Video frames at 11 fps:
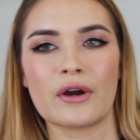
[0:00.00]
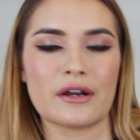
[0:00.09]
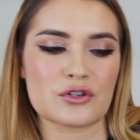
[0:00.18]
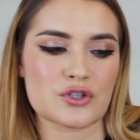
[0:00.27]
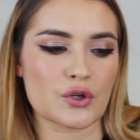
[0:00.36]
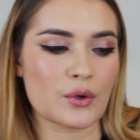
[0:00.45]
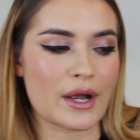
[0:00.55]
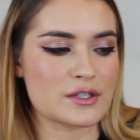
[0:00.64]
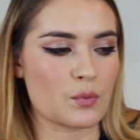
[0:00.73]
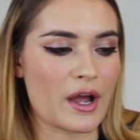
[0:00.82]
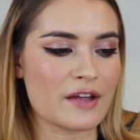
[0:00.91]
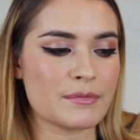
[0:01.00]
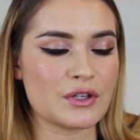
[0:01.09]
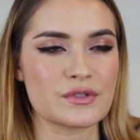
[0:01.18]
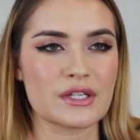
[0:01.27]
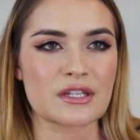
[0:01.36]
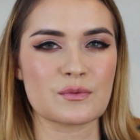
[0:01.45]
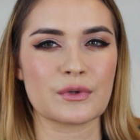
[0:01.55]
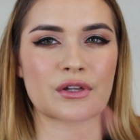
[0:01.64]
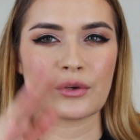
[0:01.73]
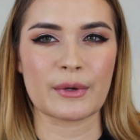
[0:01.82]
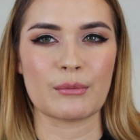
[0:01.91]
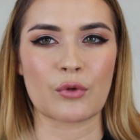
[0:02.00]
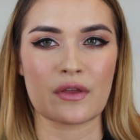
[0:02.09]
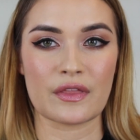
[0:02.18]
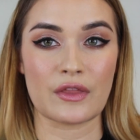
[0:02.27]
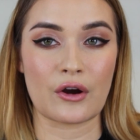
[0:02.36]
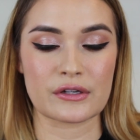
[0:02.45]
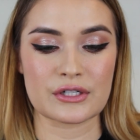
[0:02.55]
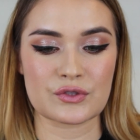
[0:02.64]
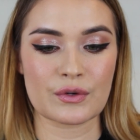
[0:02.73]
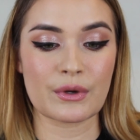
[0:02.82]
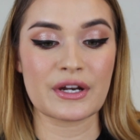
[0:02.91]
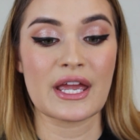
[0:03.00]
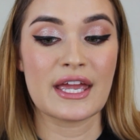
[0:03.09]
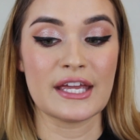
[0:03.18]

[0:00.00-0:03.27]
and I'll show you guys why I've been using this one a little bit more than the Artistry one.